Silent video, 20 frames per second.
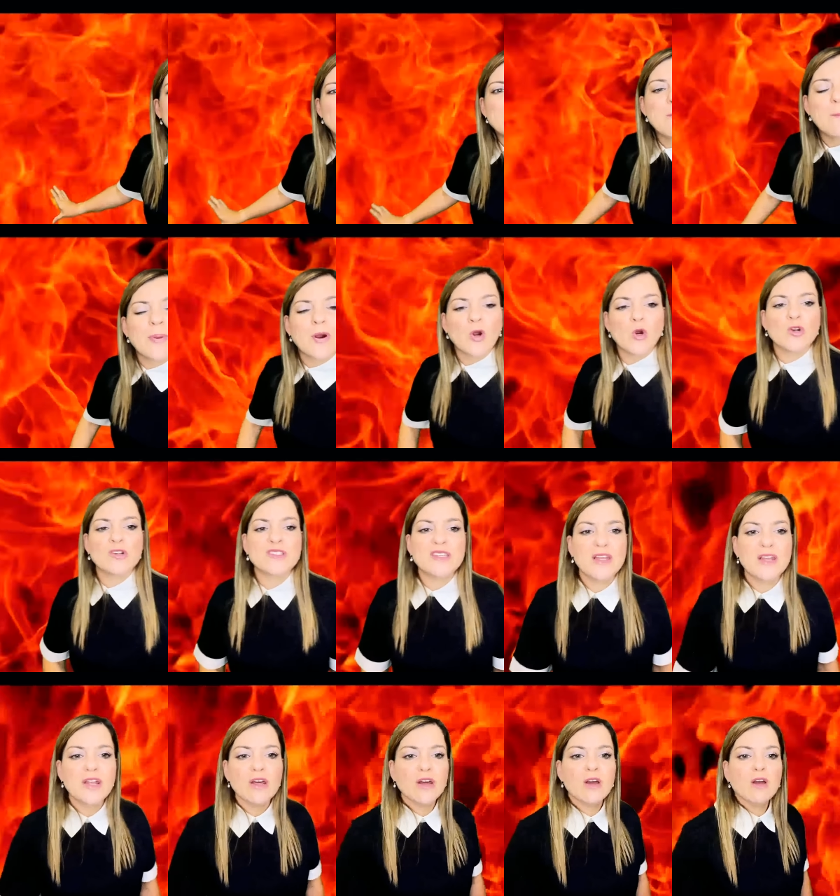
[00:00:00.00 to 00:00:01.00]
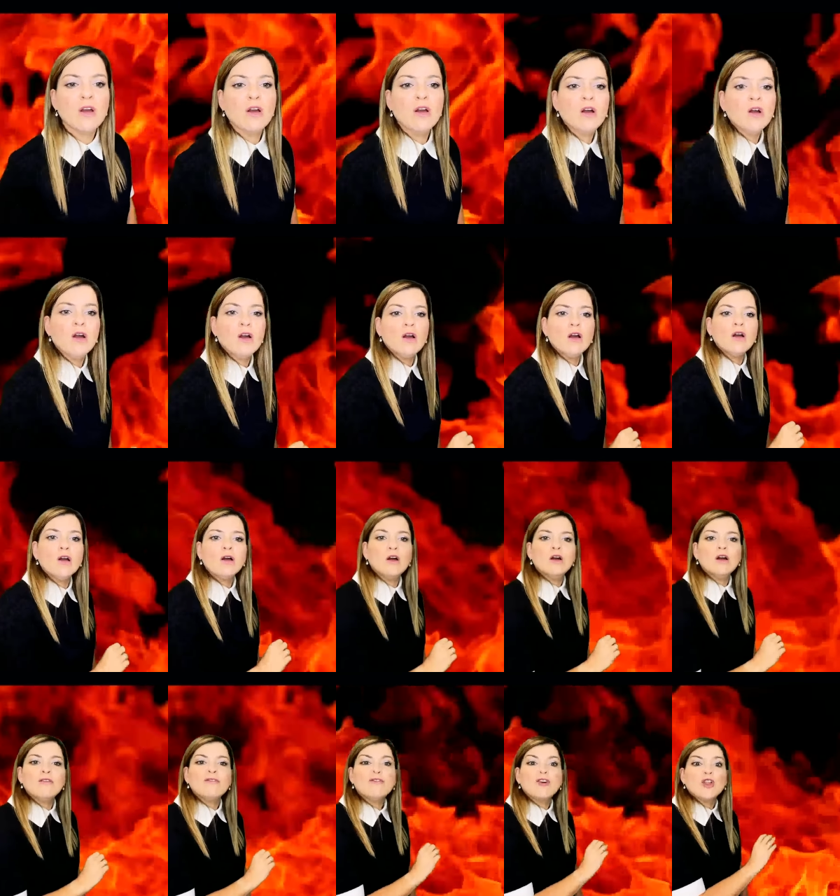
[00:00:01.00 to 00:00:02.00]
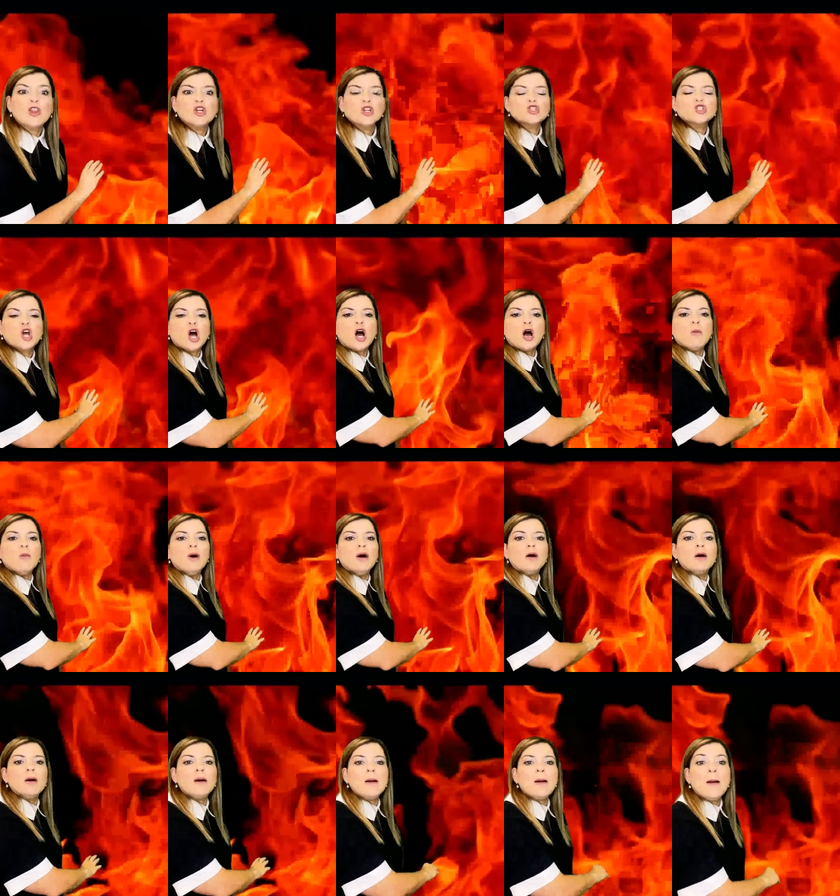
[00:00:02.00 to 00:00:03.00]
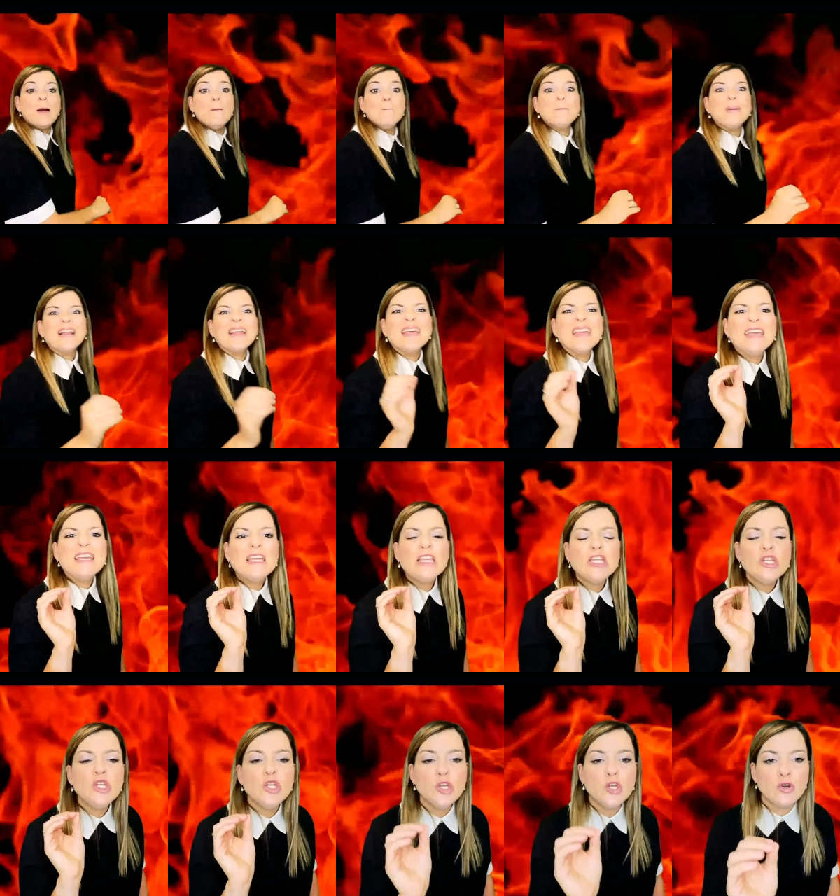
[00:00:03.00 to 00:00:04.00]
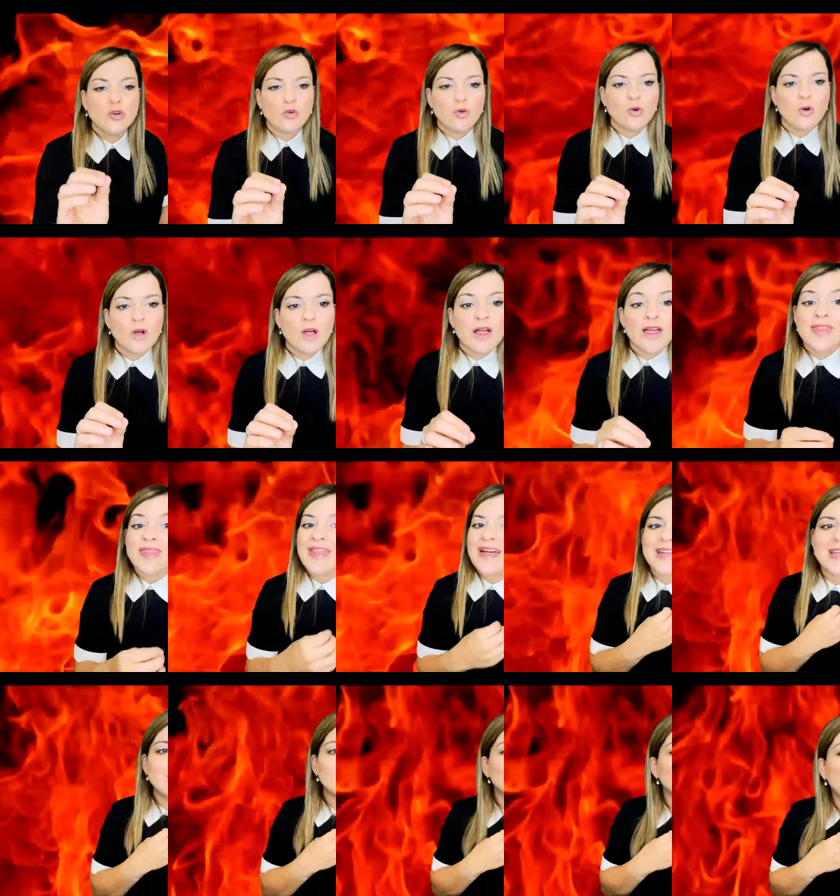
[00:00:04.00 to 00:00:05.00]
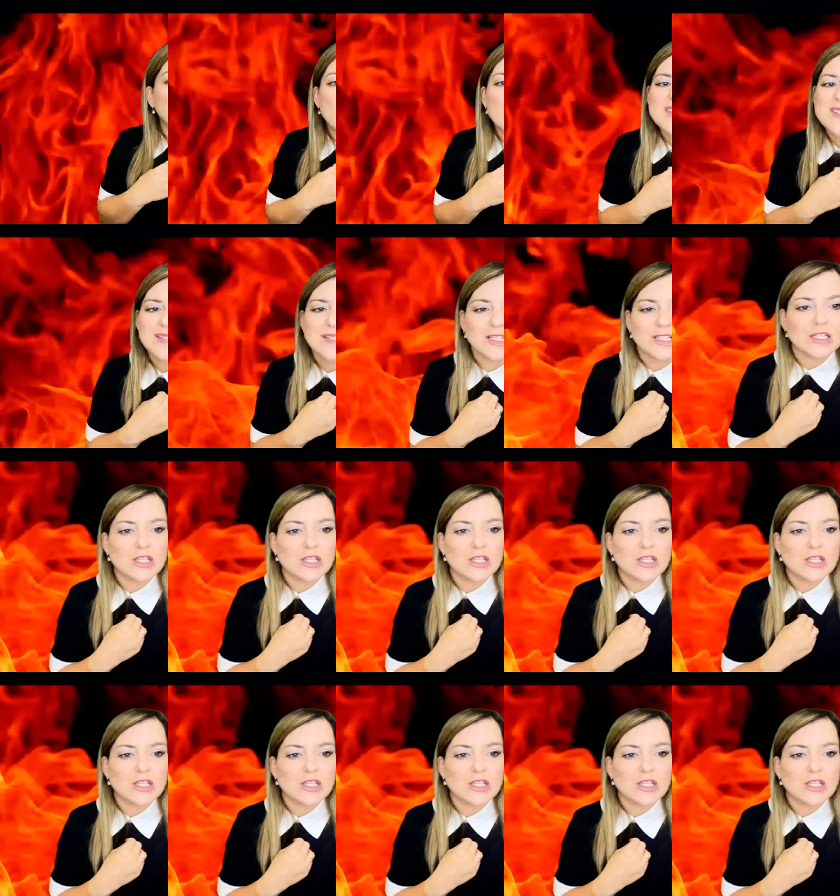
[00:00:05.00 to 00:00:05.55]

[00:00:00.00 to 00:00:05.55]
right person for the job, but he knew that he wasn't